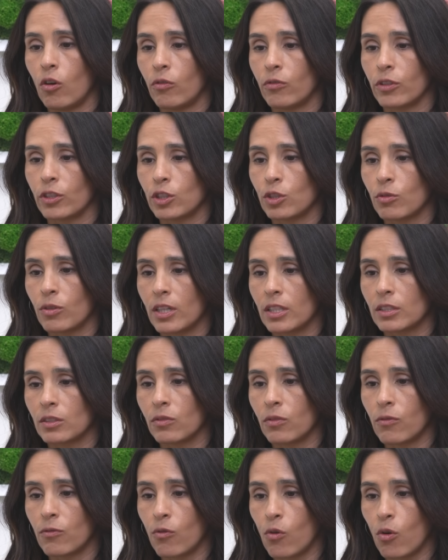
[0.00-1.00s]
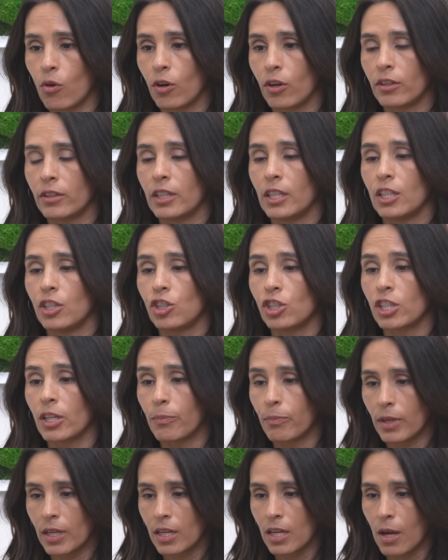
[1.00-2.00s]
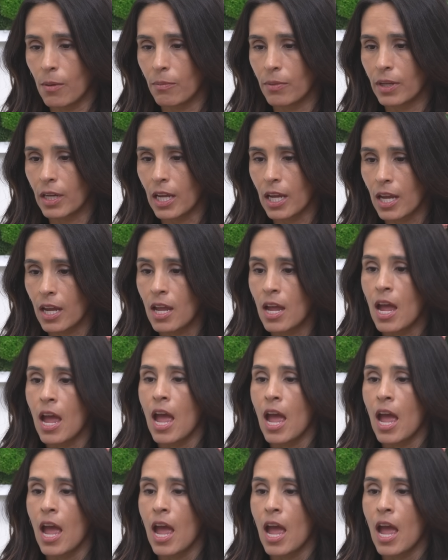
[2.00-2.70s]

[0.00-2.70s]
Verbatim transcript: over to us for the shipping company,